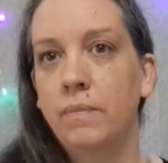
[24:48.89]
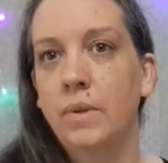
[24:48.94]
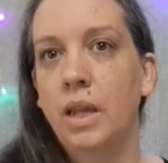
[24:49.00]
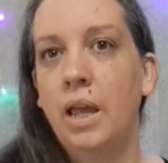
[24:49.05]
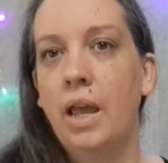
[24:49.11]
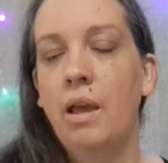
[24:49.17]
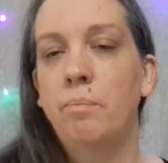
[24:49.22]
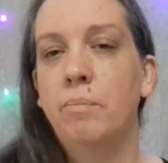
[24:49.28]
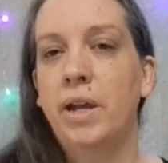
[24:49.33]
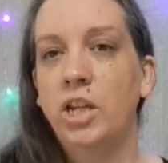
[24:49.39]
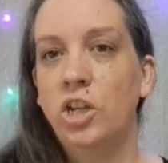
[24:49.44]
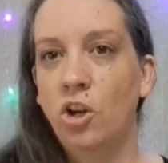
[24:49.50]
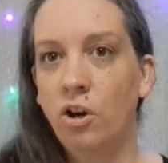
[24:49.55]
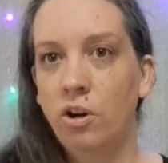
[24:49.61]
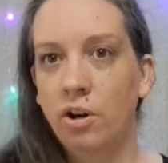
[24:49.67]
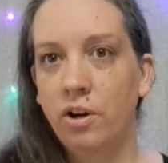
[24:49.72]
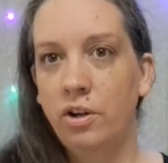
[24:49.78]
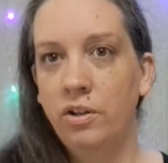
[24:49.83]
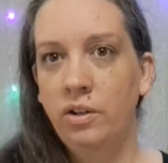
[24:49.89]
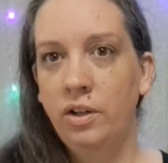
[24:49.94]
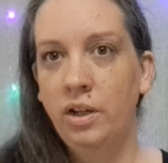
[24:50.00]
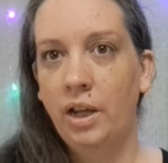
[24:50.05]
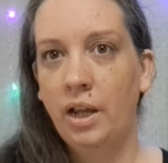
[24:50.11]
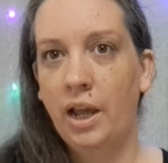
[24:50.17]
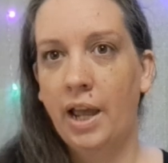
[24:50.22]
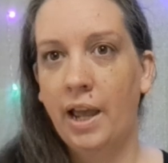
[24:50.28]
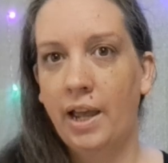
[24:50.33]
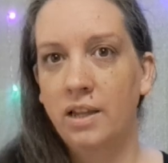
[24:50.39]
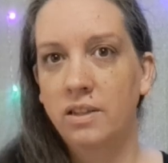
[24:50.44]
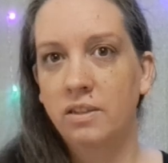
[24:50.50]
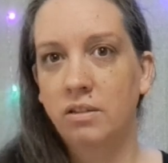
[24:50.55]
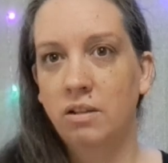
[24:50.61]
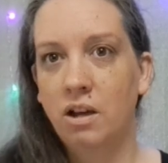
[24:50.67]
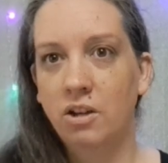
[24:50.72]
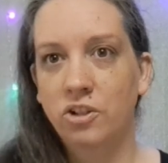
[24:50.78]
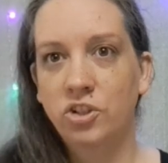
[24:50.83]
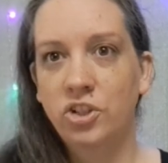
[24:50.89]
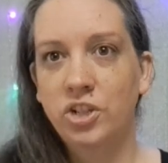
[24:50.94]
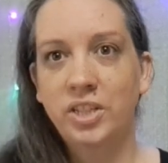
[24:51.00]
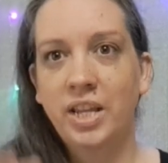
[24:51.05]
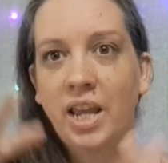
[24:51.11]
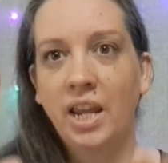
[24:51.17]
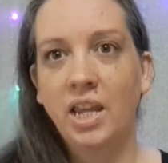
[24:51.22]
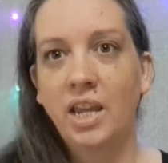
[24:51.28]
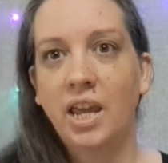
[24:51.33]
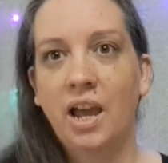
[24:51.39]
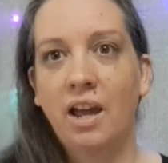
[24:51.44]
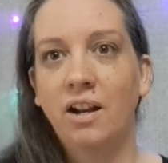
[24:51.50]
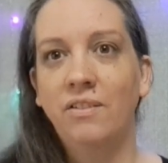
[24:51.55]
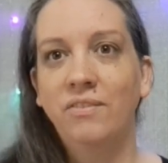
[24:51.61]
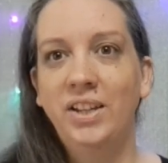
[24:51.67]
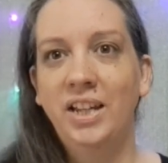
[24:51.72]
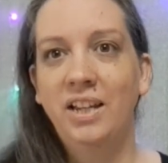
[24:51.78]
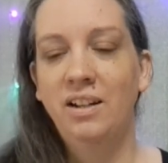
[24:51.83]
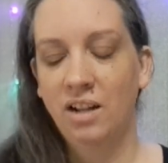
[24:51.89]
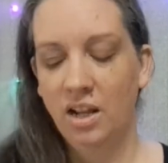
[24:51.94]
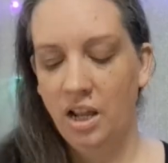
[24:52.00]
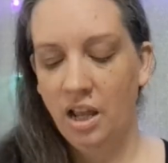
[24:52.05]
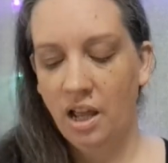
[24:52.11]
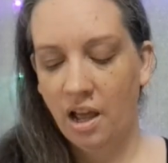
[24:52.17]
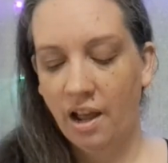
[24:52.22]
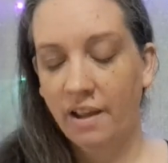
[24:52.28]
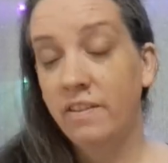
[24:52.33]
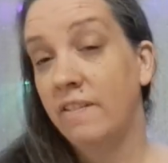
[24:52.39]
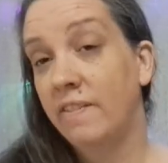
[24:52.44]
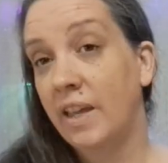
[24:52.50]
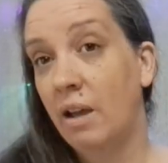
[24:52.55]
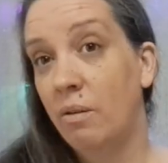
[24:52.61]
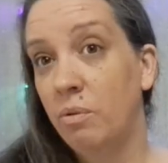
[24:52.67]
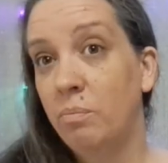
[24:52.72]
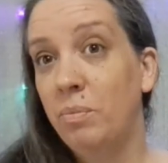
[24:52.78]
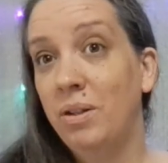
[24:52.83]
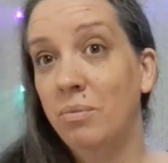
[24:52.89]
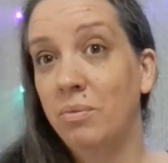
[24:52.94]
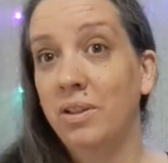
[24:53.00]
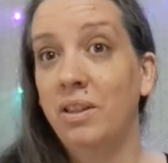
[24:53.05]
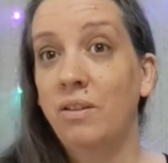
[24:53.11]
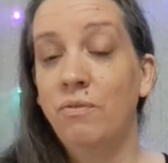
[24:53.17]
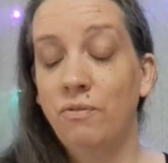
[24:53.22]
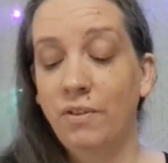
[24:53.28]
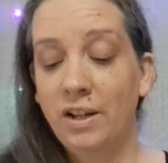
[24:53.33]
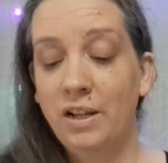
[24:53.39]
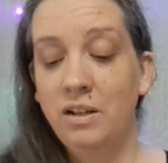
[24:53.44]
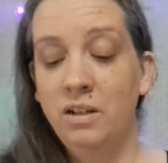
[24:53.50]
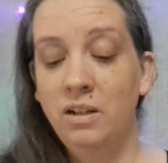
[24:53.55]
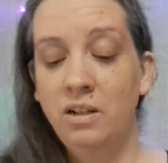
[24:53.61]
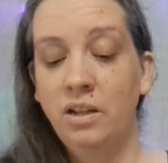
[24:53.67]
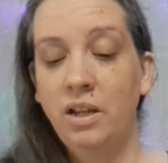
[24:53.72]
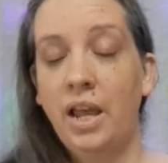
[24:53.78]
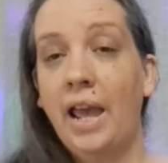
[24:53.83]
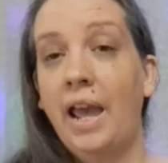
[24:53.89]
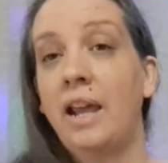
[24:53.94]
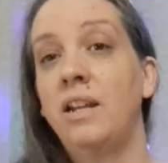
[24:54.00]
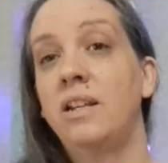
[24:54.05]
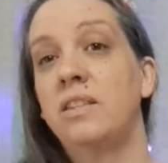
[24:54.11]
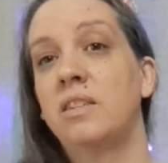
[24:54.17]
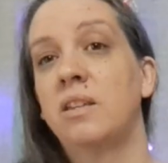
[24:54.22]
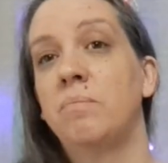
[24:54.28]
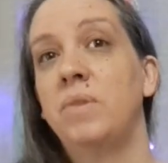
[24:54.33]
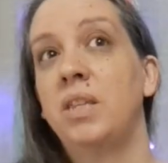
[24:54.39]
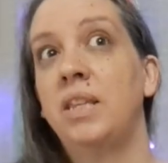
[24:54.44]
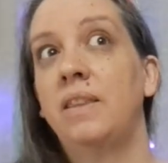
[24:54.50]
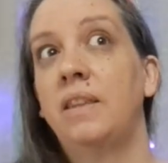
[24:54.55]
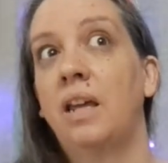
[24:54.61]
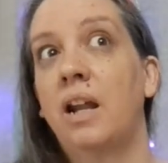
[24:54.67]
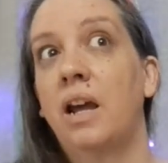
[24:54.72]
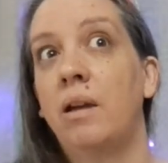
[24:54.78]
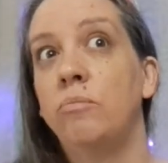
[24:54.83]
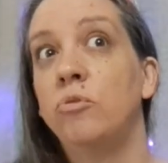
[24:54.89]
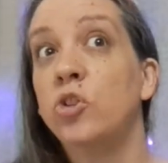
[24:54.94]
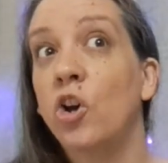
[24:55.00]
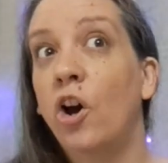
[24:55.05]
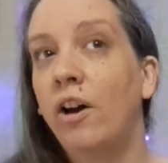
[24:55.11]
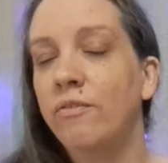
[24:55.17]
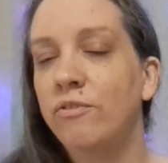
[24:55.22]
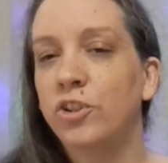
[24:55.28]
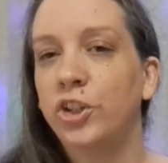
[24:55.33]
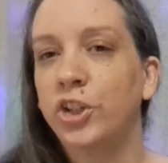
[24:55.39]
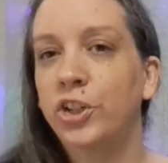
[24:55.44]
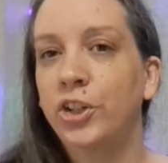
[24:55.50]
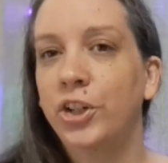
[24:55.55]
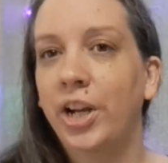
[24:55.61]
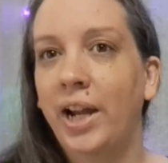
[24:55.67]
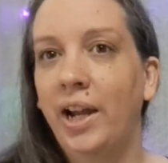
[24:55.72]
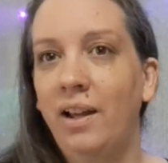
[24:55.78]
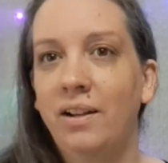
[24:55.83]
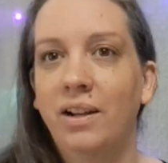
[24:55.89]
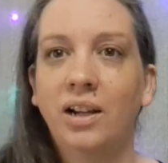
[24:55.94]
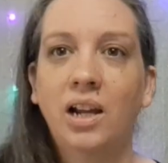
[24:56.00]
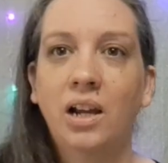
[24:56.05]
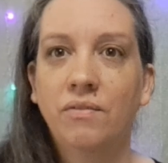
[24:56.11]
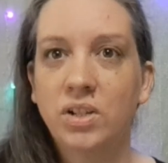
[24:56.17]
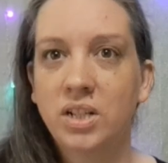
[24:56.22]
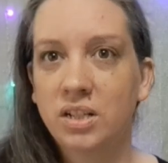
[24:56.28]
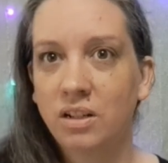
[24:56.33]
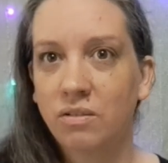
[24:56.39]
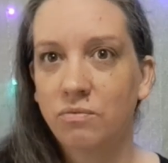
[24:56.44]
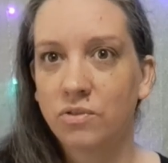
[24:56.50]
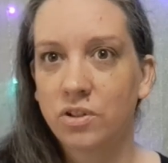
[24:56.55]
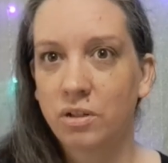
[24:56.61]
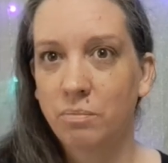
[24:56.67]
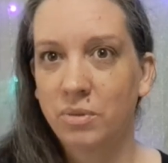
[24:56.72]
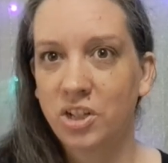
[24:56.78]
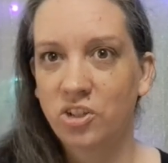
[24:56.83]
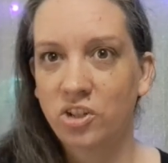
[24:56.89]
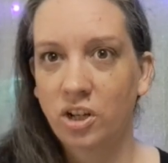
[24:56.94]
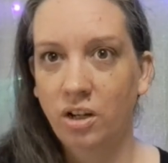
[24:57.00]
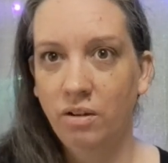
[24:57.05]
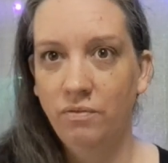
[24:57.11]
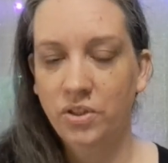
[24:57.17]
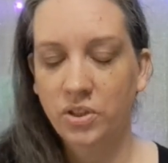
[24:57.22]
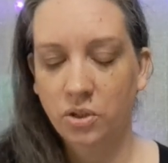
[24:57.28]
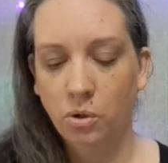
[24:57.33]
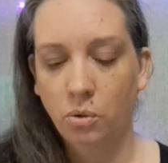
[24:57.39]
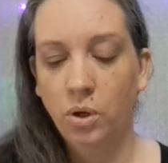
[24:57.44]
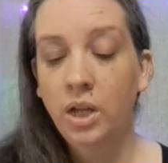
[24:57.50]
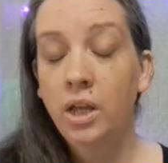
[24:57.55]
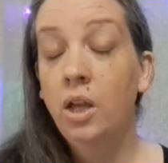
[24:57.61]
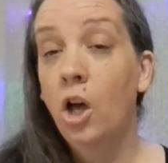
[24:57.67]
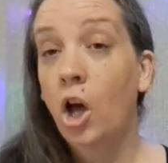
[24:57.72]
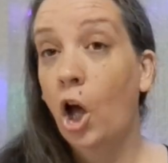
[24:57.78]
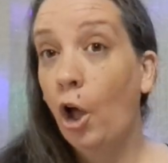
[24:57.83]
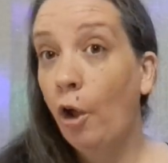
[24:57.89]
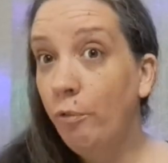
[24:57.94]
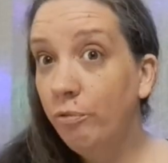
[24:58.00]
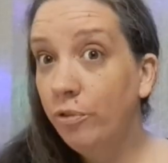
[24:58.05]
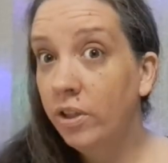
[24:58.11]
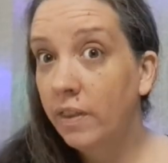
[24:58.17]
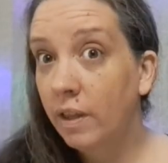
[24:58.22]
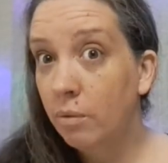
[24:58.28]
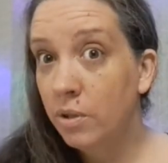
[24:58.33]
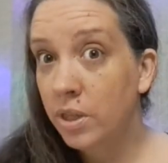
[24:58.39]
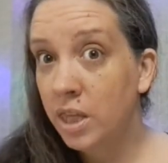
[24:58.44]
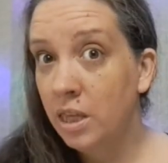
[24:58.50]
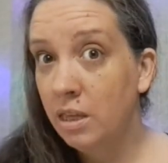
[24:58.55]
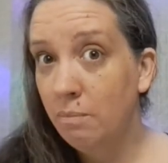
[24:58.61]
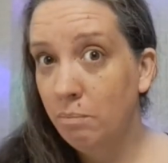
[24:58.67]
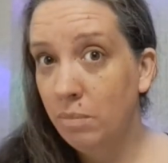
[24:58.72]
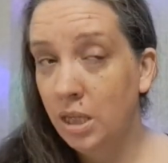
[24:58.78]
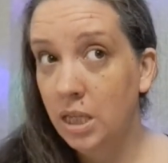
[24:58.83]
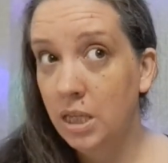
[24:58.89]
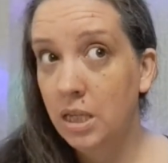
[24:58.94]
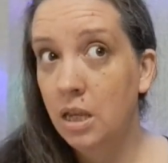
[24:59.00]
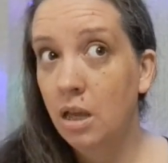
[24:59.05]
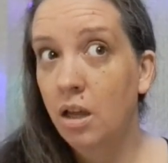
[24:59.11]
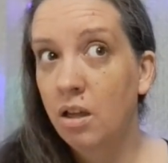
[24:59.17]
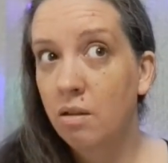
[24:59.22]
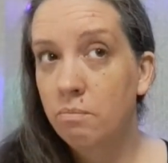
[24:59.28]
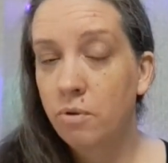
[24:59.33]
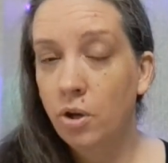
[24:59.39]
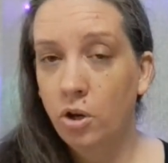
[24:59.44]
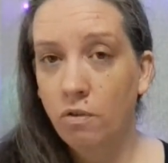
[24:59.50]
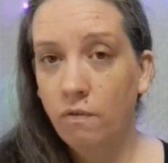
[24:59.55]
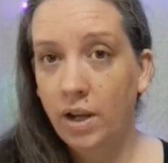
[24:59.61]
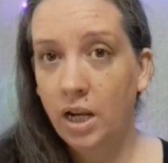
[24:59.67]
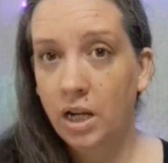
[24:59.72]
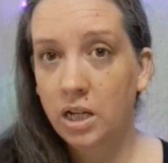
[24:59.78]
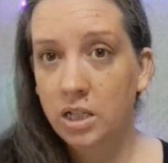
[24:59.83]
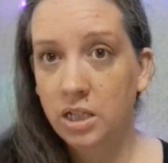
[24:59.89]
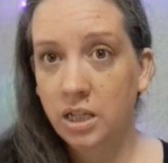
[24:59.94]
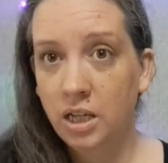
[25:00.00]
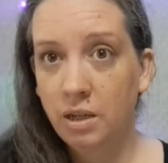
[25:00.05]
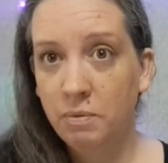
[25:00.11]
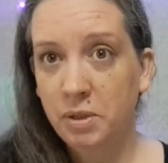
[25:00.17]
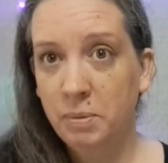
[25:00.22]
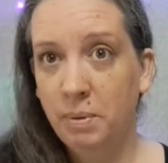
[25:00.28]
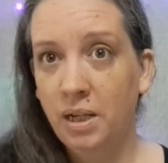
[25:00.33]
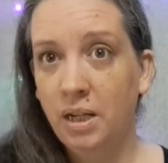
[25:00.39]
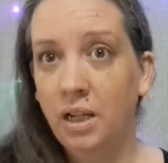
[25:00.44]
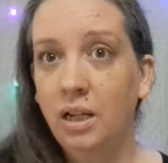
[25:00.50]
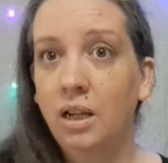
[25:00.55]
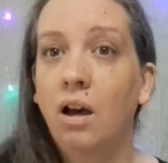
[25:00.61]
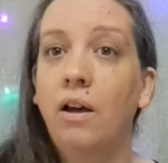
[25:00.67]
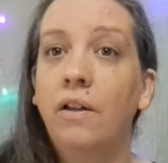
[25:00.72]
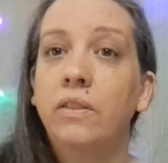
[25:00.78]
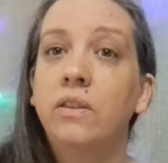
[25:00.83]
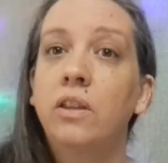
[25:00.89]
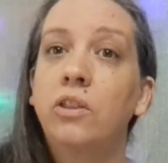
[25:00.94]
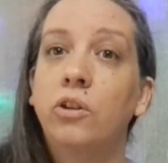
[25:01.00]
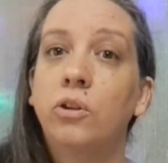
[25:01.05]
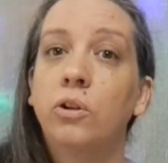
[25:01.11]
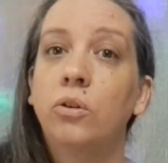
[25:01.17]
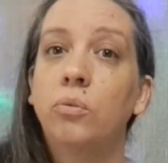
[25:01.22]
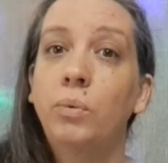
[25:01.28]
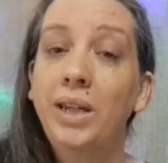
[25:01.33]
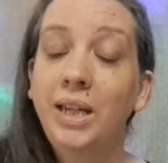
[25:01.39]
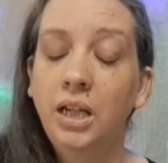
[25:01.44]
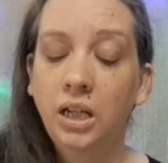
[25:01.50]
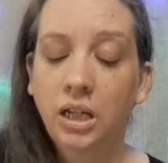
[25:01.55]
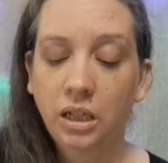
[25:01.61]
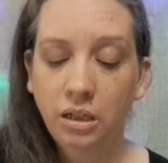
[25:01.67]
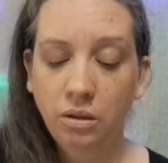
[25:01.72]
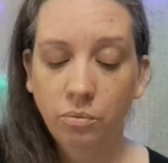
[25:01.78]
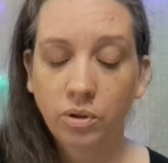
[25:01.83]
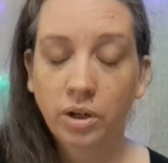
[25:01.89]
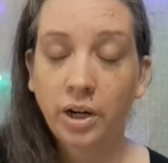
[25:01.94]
and my yarn has locks just hanging out of it. I think that would be really fun, and it's something that I'm not very good at and I haven't done very much of. So hopefully that will keep me motivated to keep spinning on the 3rd week, where I